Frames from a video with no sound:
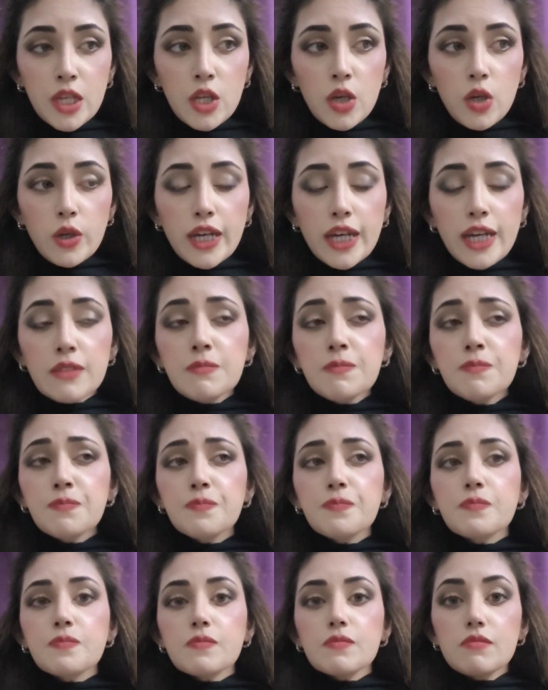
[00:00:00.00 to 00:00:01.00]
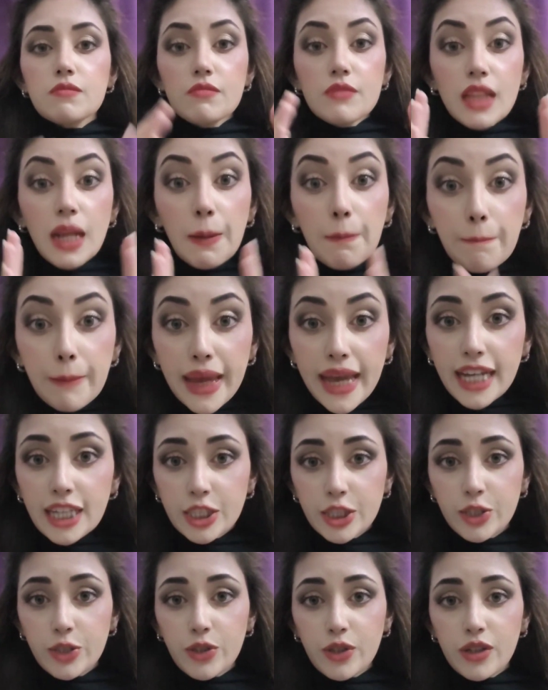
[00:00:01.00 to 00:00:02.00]
okay, make
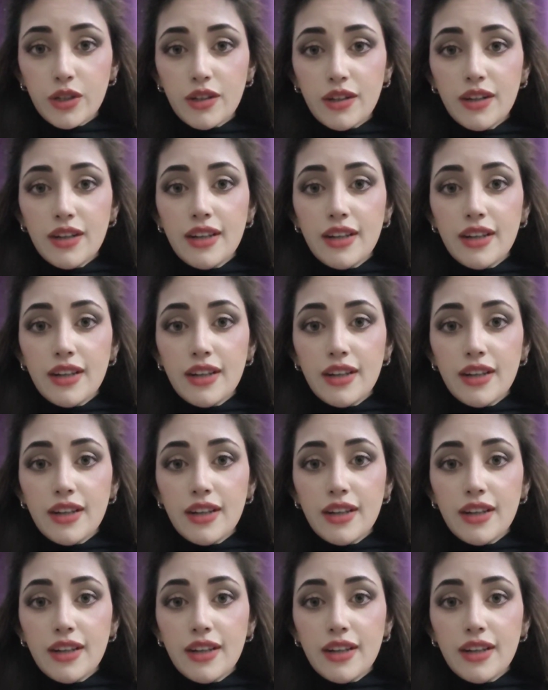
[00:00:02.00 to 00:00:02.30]
sure